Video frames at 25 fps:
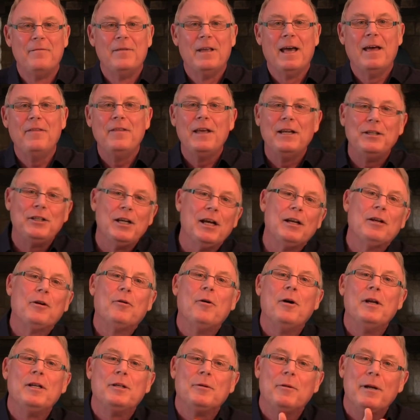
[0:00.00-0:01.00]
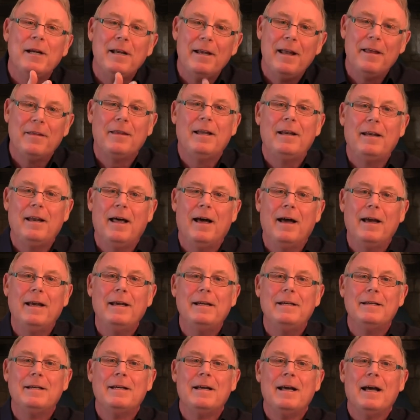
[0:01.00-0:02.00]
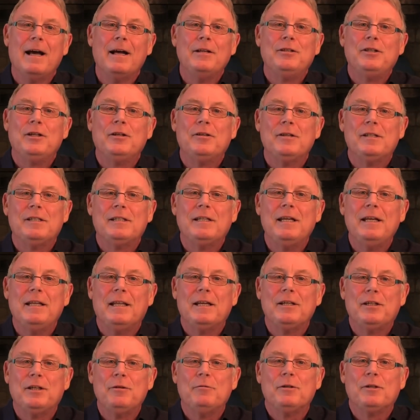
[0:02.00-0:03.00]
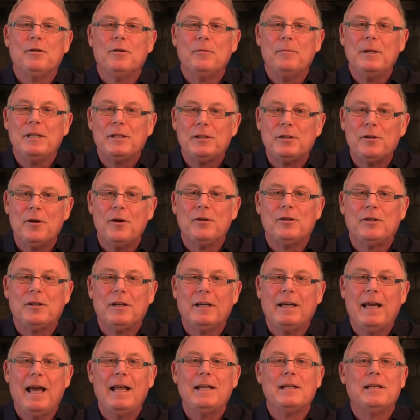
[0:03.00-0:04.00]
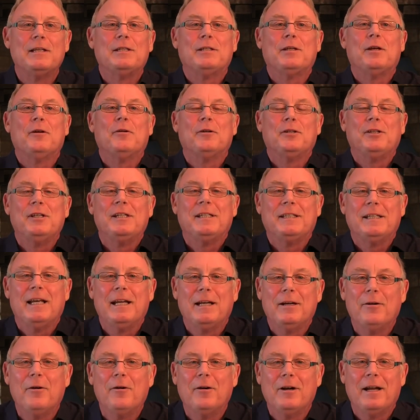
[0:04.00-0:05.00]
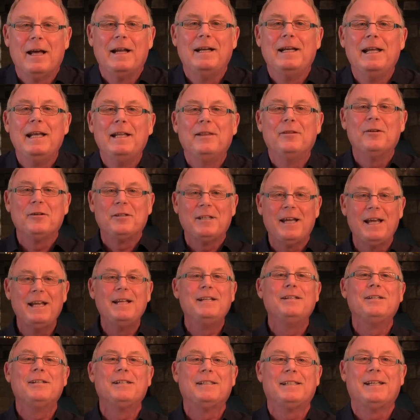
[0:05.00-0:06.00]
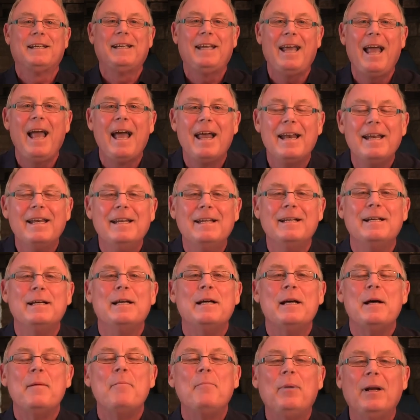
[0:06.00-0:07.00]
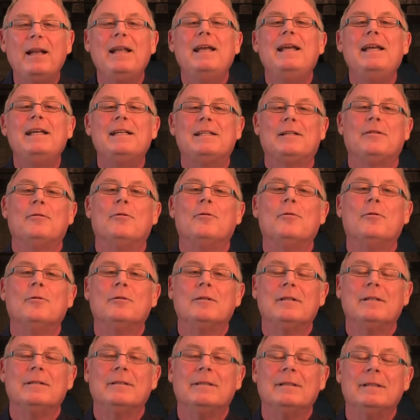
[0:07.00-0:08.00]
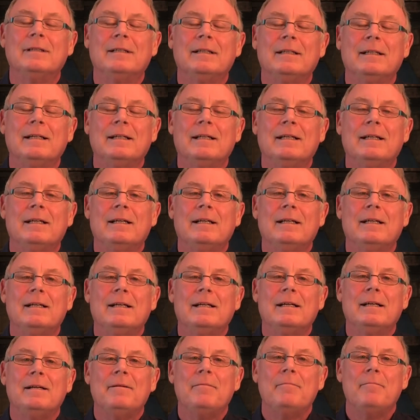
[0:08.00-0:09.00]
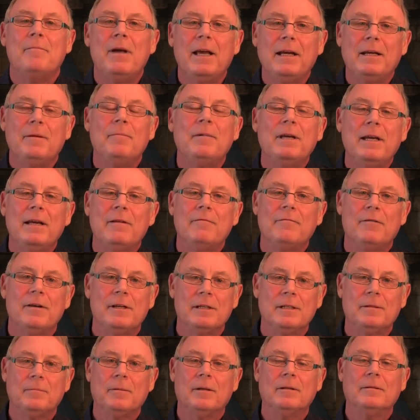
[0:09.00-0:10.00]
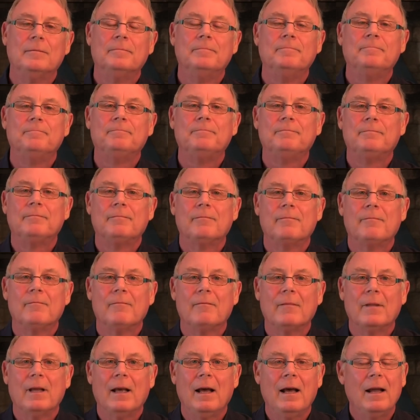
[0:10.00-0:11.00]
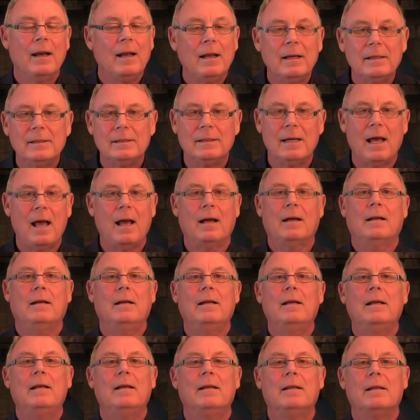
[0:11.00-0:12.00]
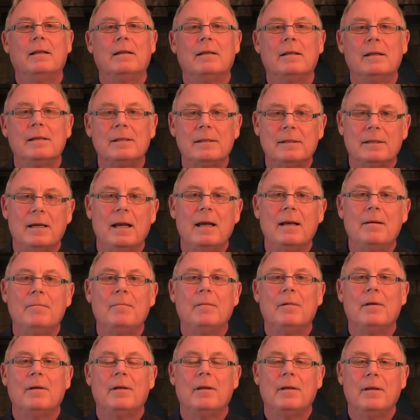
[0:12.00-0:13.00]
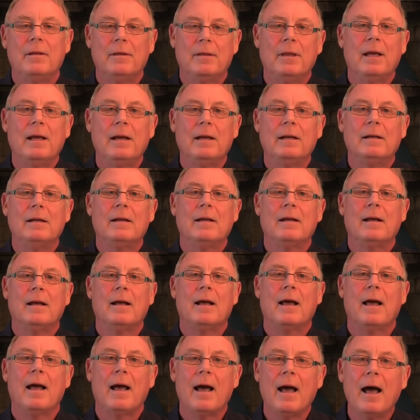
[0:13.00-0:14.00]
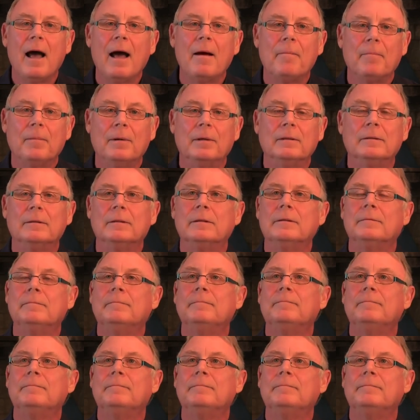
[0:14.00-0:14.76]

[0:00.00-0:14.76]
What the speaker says: And then she had to go into another line, and she could see that she was going to be searched again. And so she said, "Lord, I need those angels again. Please, Lord, make me invisible." And exactly the same thing happened.